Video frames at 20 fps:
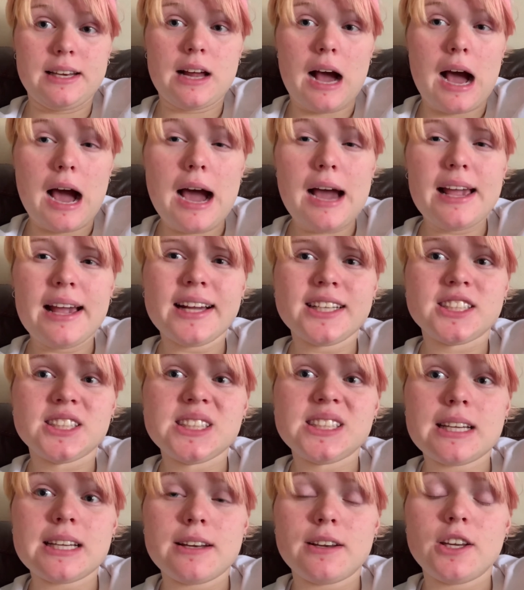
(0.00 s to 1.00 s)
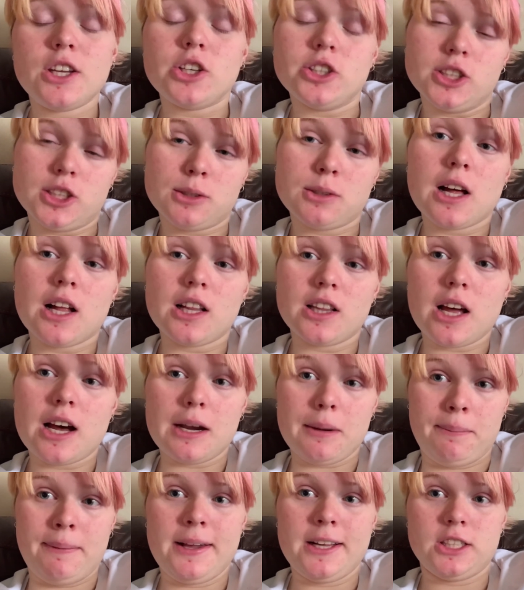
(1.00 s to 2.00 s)
I actually did use a lot
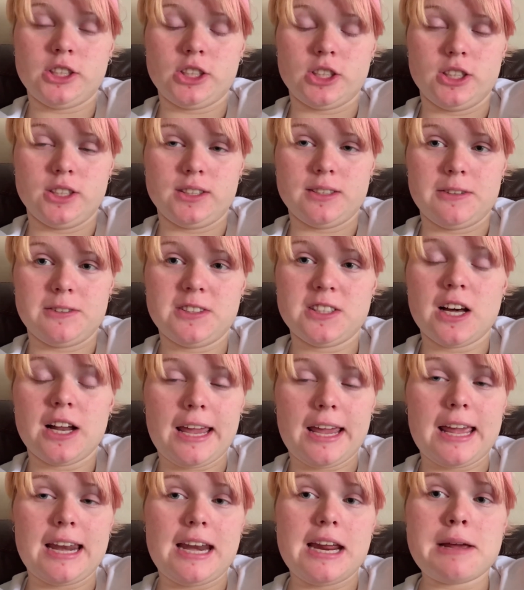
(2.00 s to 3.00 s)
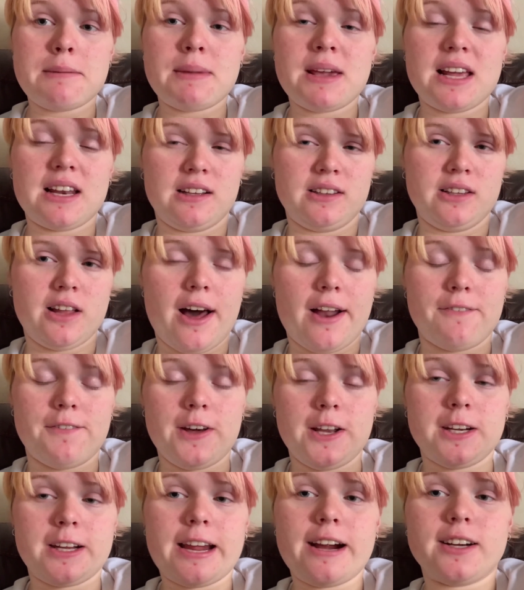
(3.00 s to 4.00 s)
of pictures of Sonic and Amy and a lot of
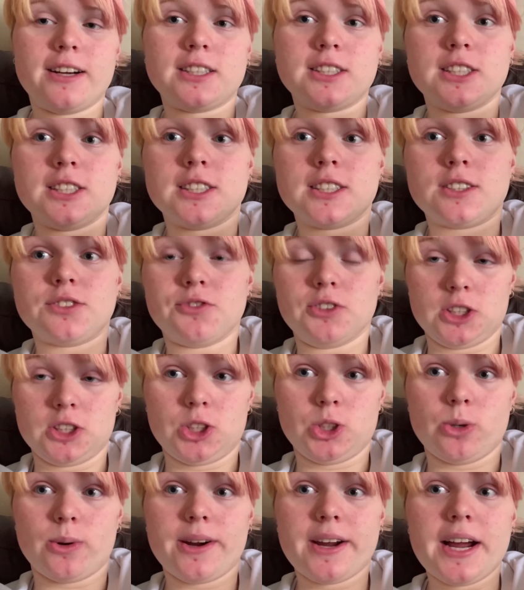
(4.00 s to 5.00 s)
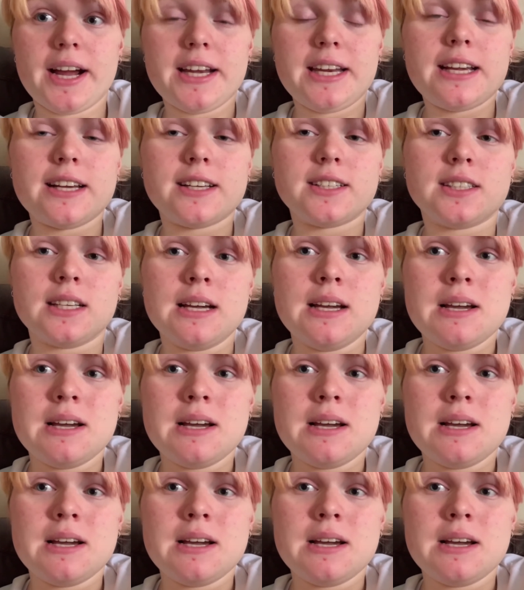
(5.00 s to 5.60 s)
other characters for story ideas.